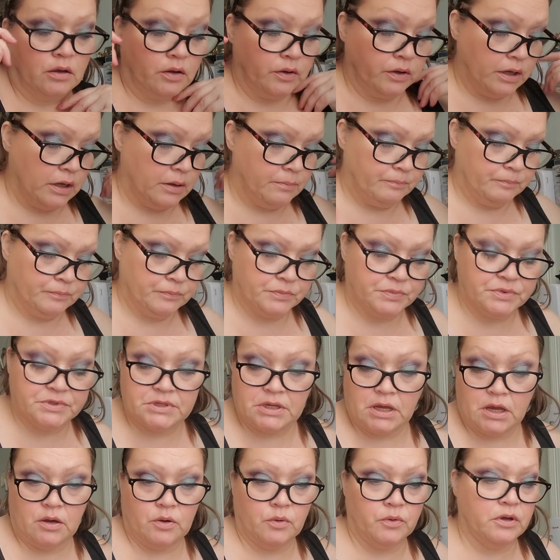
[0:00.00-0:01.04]
Okay,
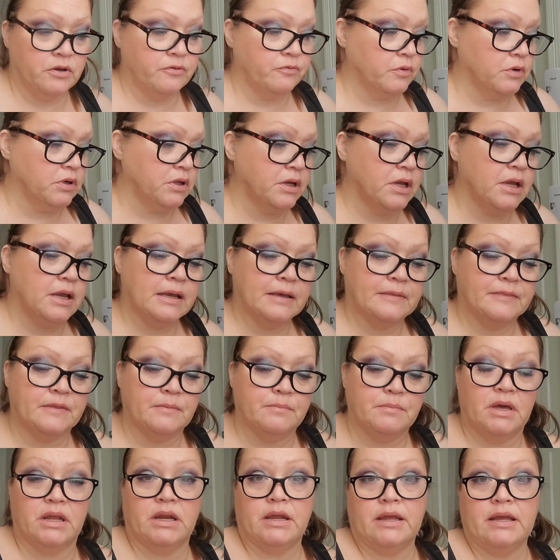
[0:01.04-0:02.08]
so if we're looking at the
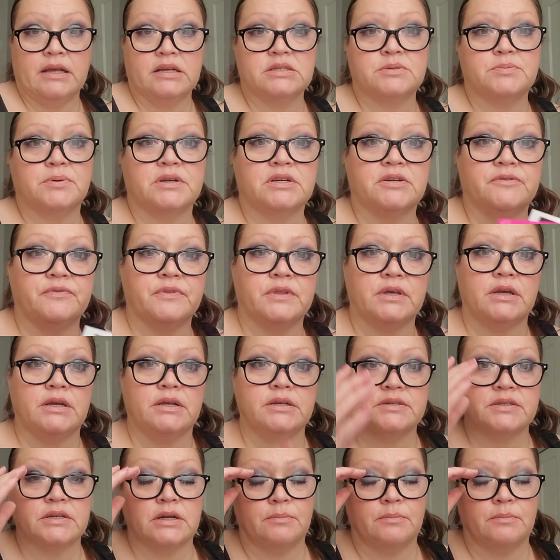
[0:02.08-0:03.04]
money aspect of things,